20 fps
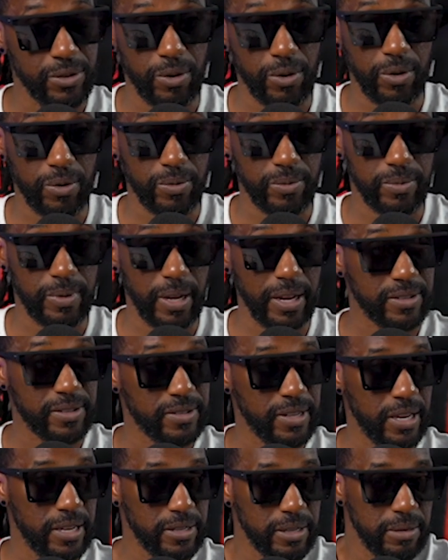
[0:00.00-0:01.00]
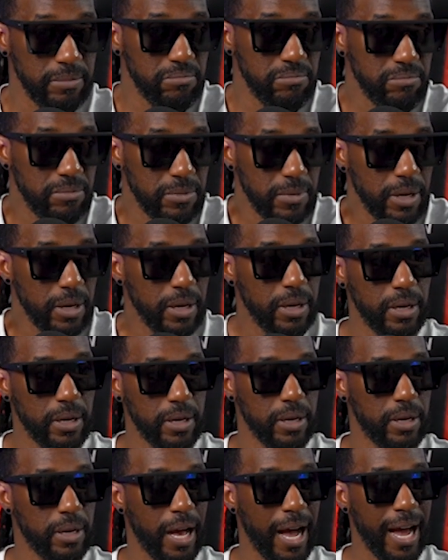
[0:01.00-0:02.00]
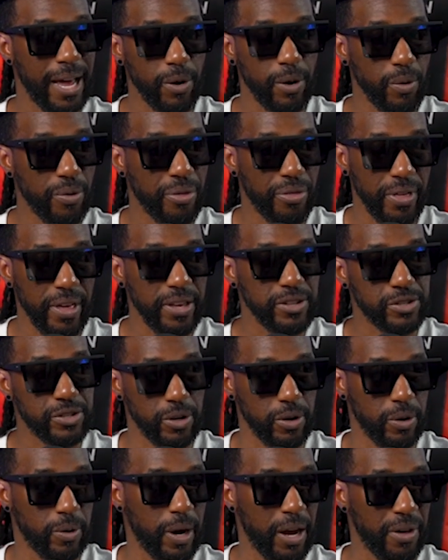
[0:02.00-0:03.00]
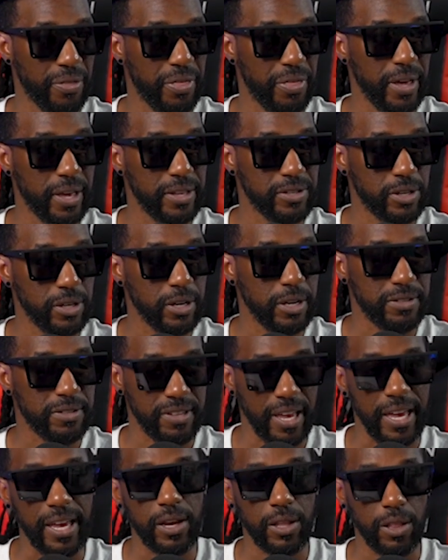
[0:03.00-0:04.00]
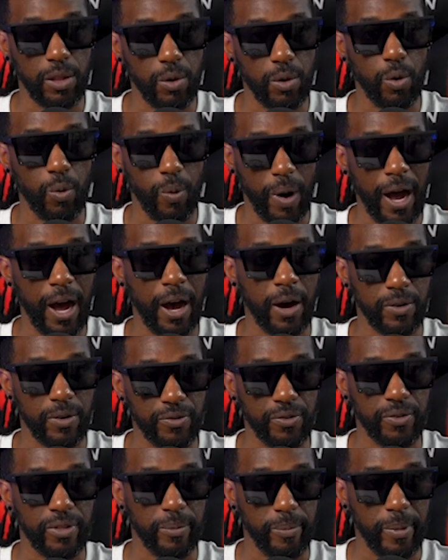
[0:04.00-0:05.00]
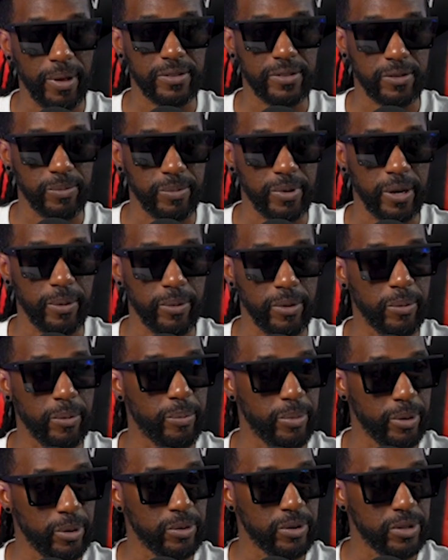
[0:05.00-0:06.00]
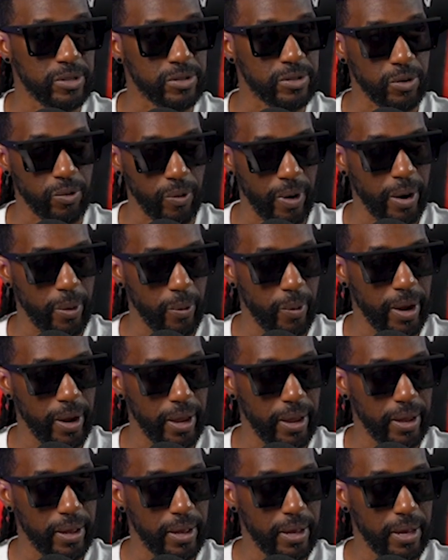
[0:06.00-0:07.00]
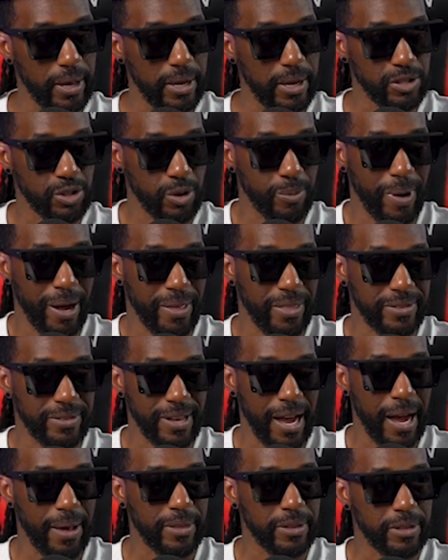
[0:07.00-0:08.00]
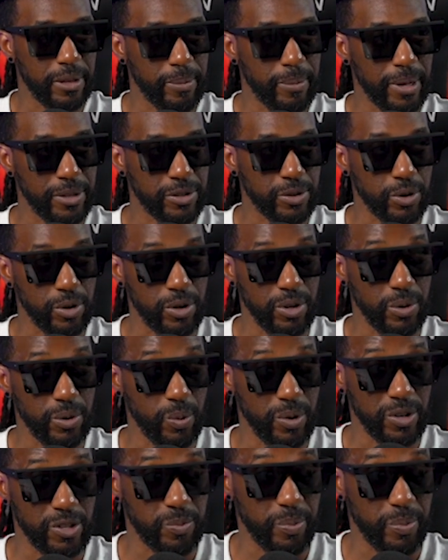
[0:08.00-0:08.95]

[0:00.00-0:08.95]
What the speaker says: or next season? I don't think so. I think it's going to take a little while for the Mets to be able to build this the right way. So by the time that the Mets are good, what is